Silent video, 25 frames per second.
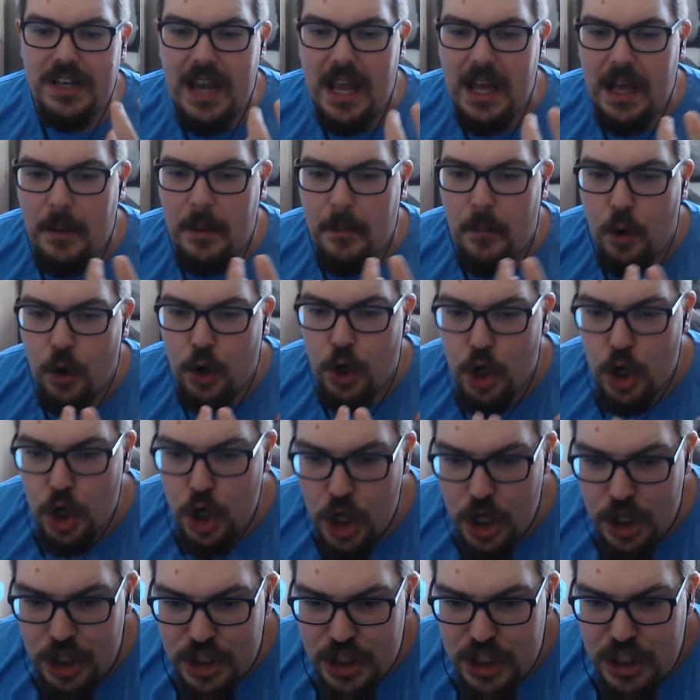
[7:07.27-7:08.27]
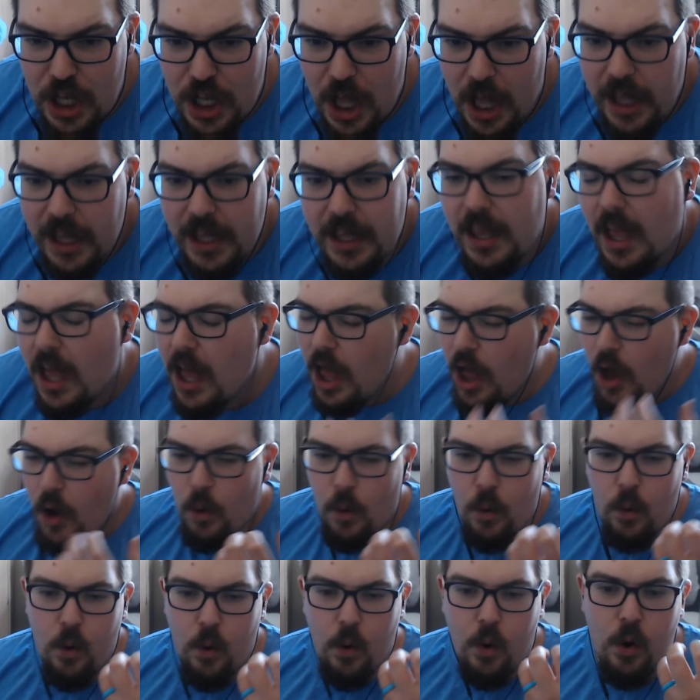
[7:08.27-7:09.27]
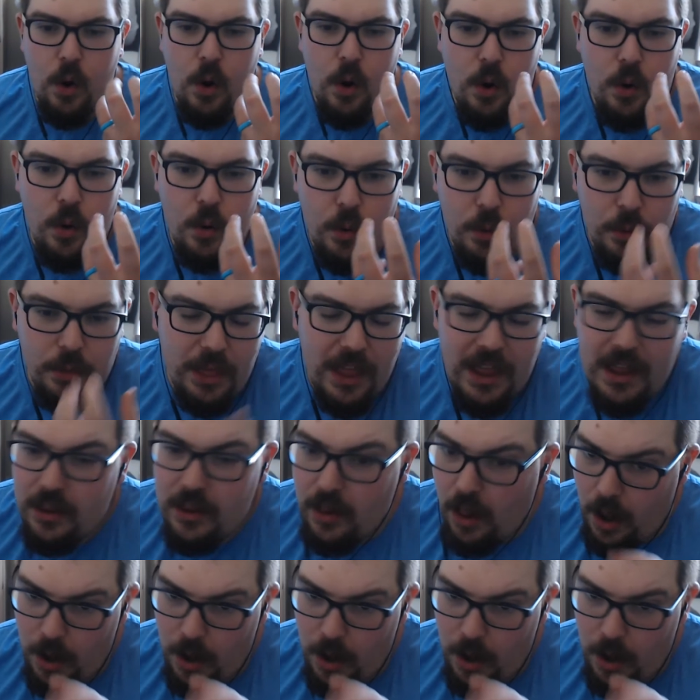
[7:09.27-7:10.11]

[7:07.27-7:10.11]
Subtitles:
Negamon looks like or things.